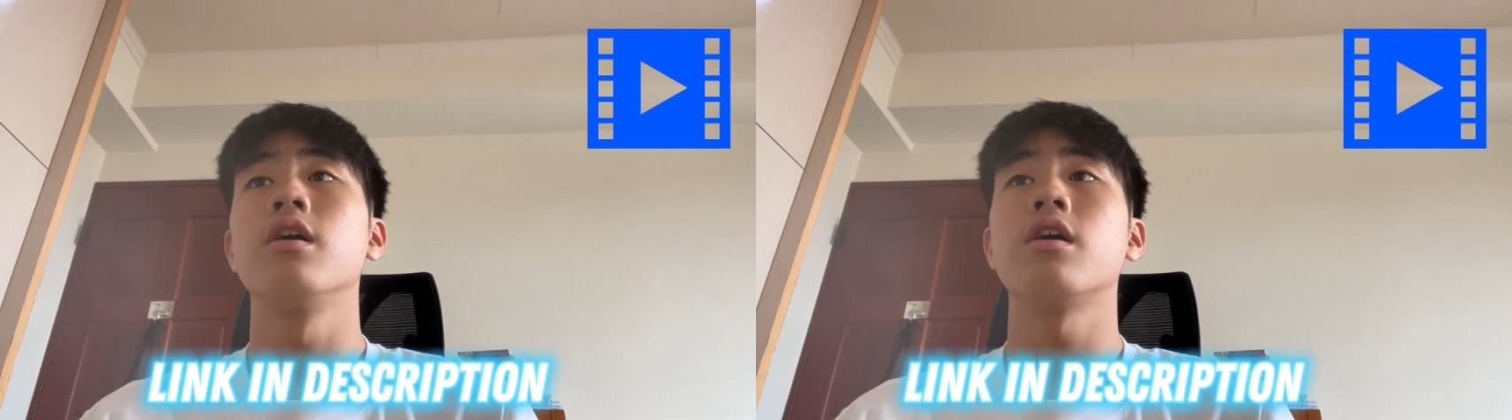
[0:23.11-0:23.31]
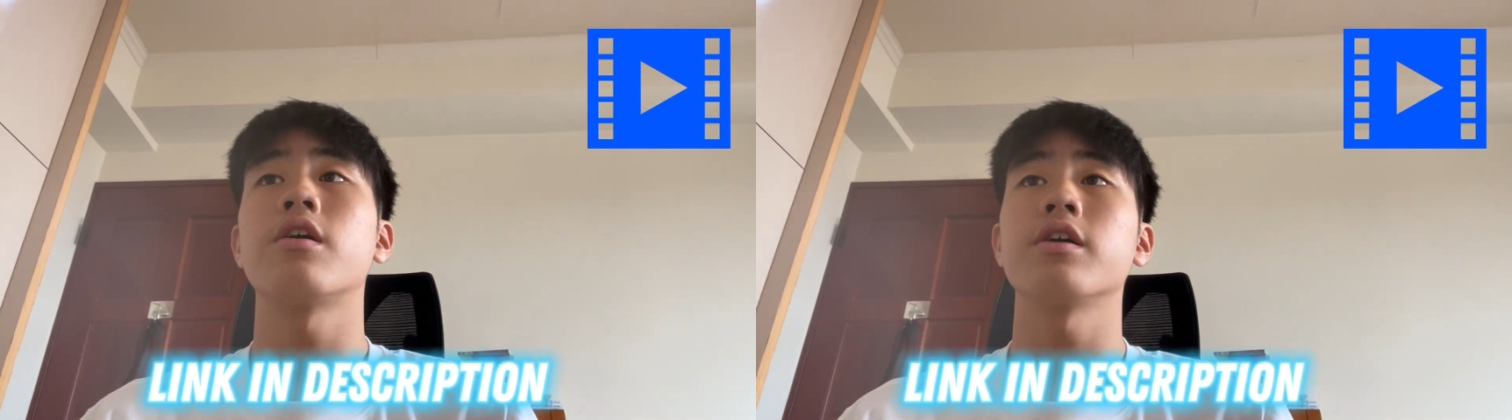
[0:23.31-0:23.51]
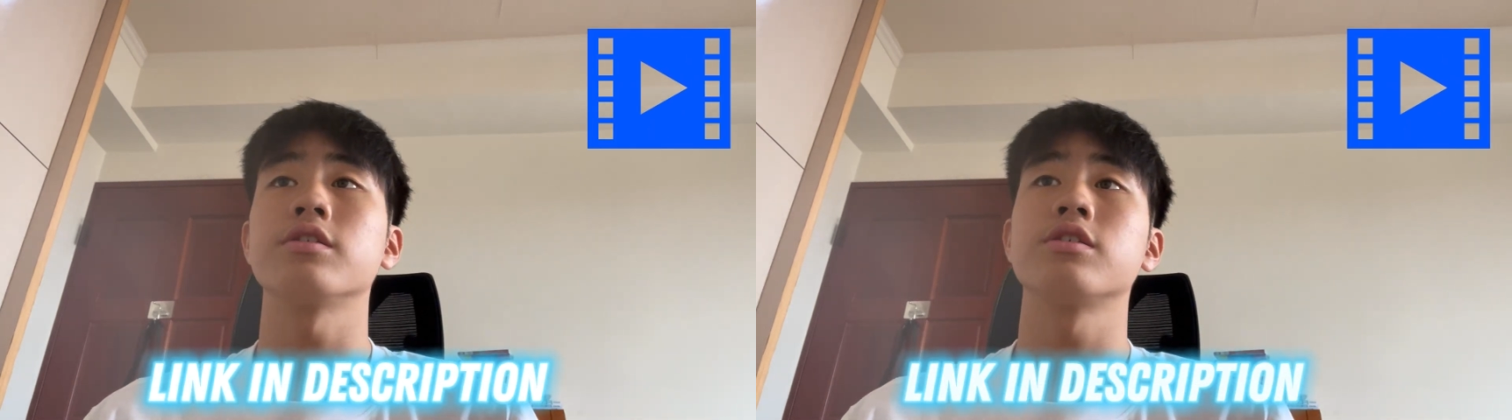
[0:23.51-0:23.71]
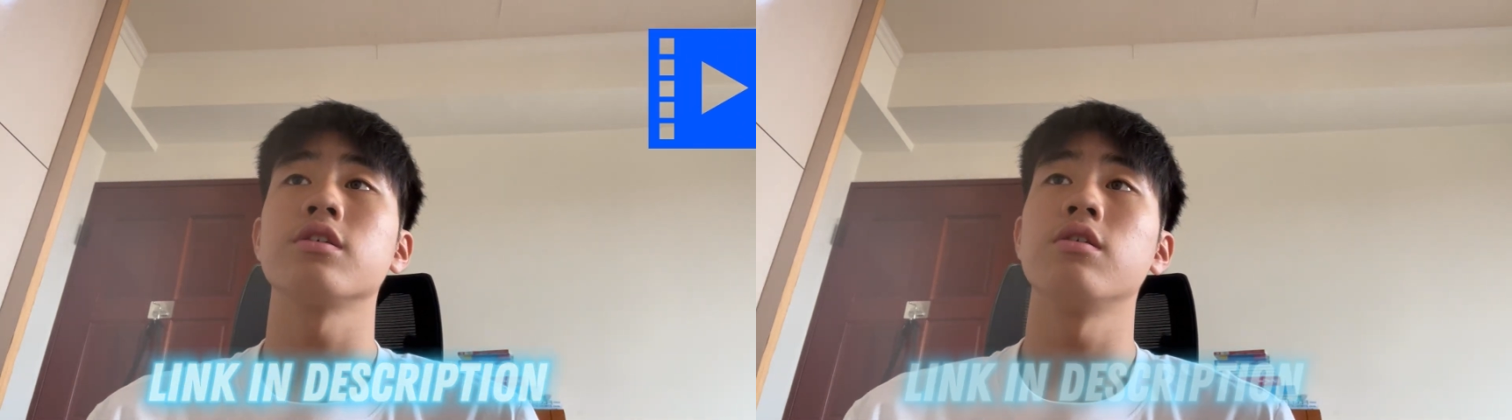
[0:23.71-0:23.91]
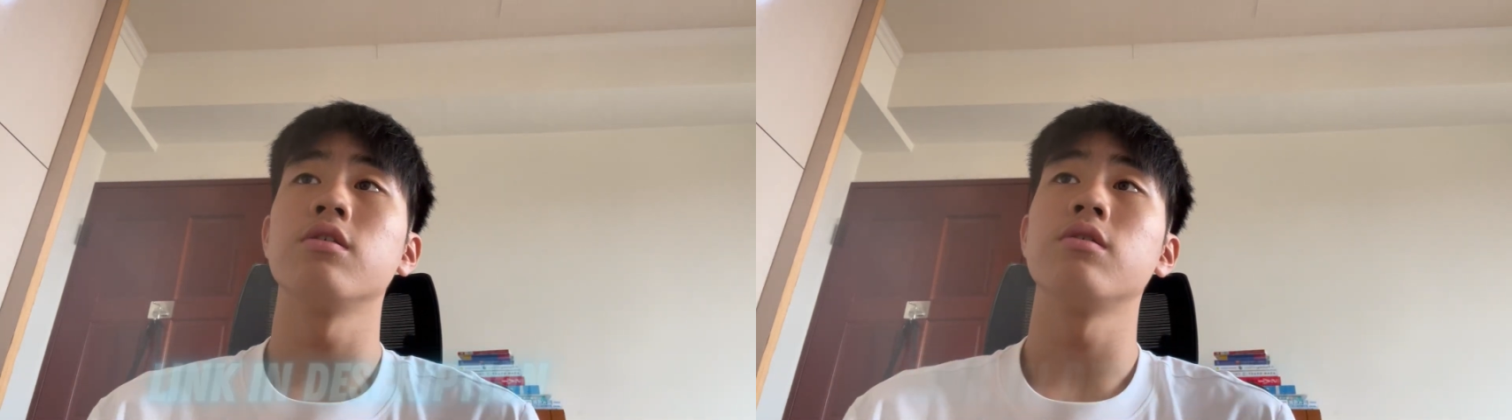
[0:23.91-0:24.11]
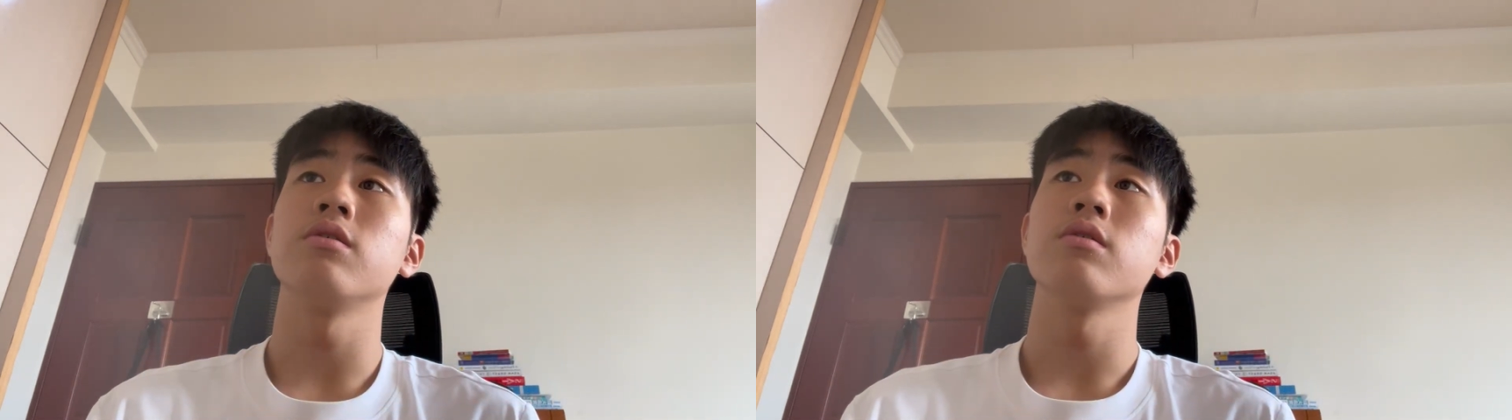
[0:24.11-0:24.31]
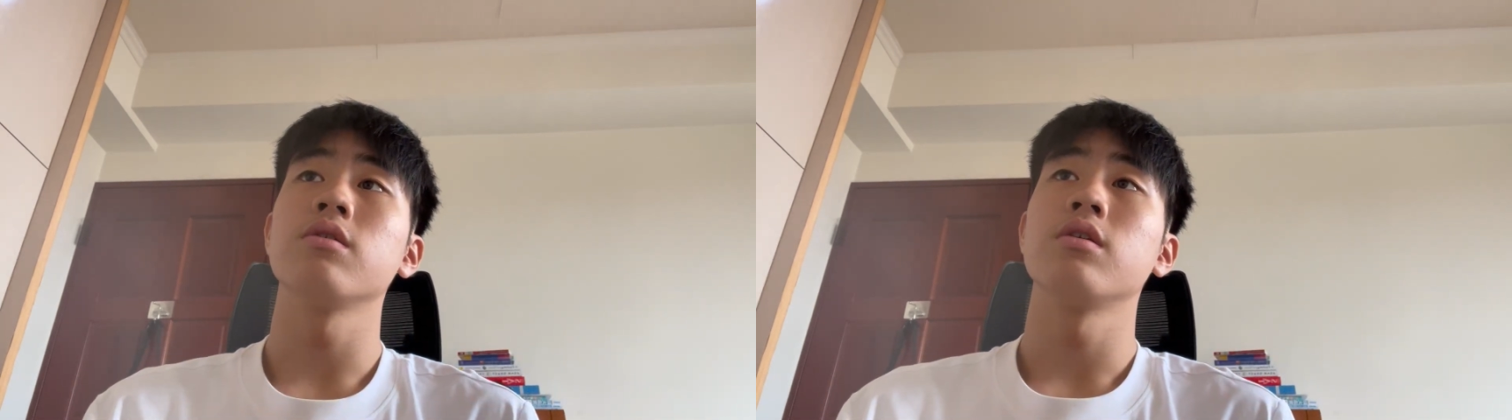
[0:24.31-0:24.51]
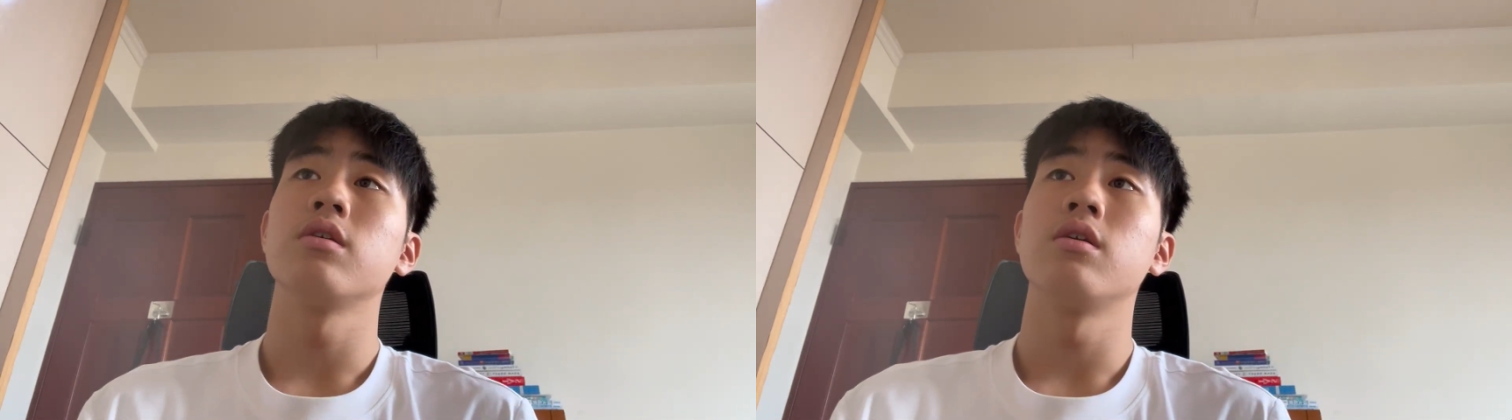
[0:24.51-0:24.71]
Alright, so
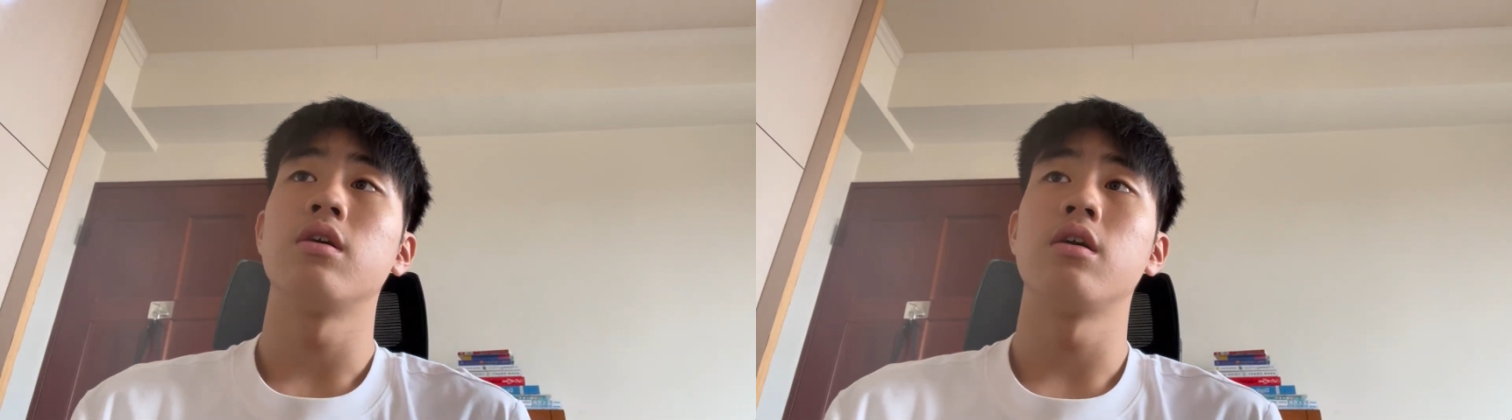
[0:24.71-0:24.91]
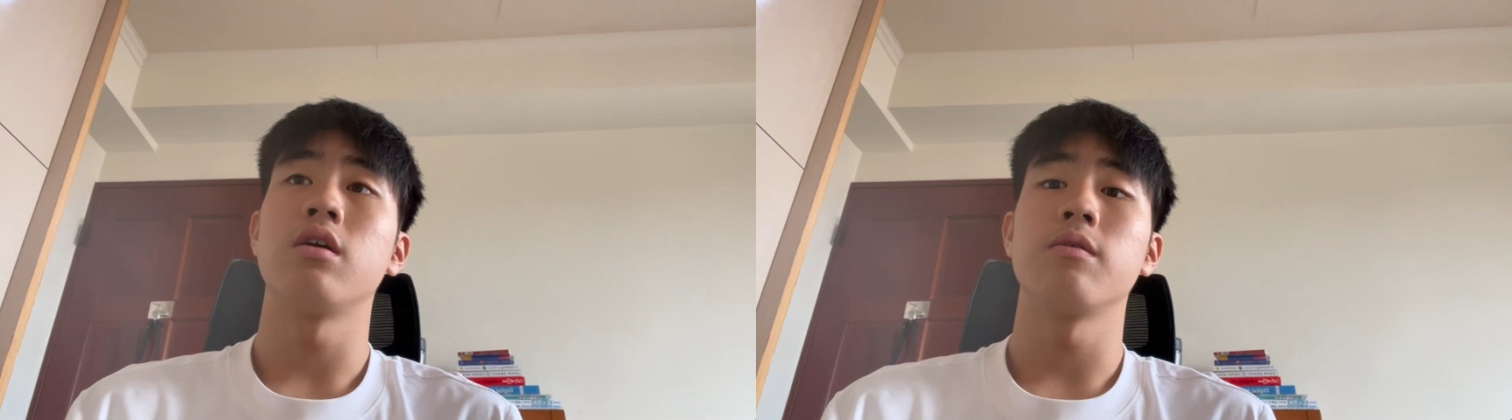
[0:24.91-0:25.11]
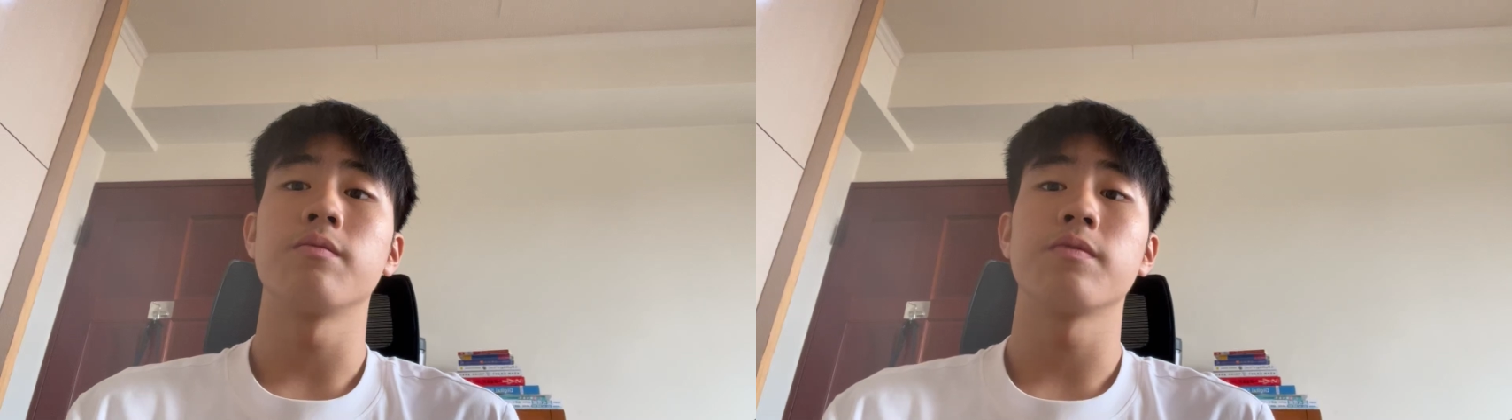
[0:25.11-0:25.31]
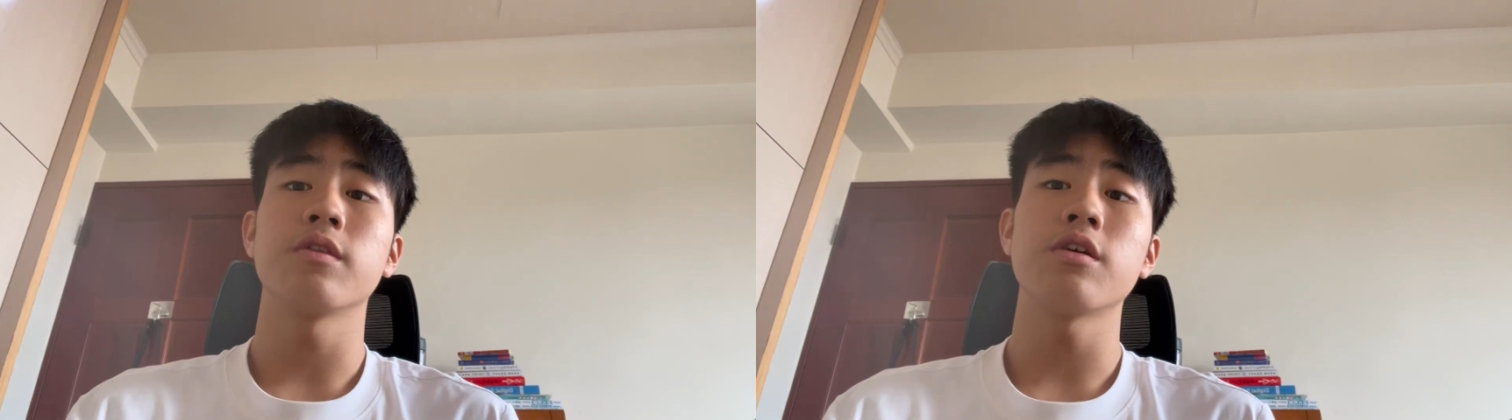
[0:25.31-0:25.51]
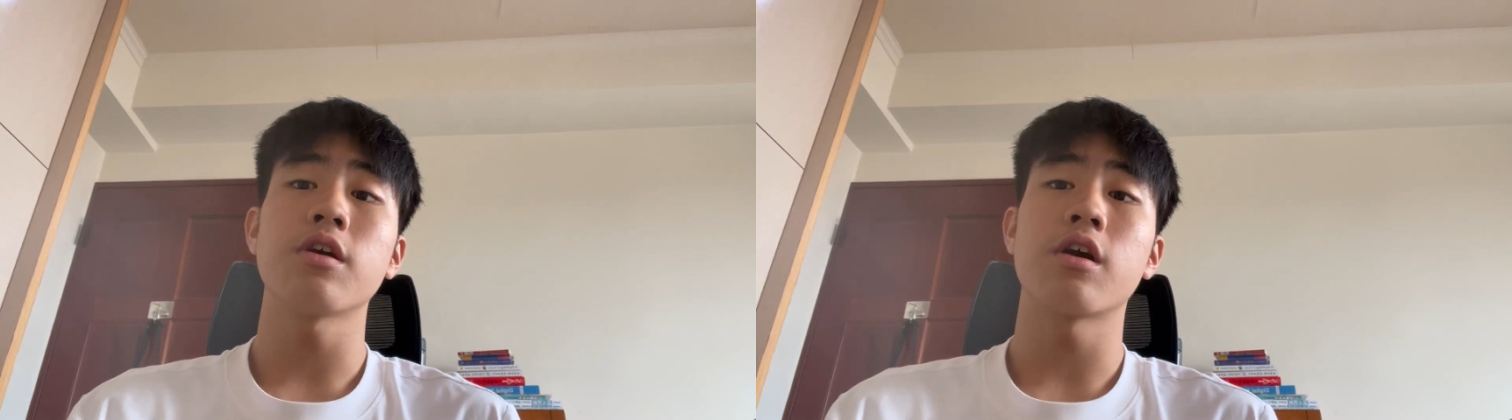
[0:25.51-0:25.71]
there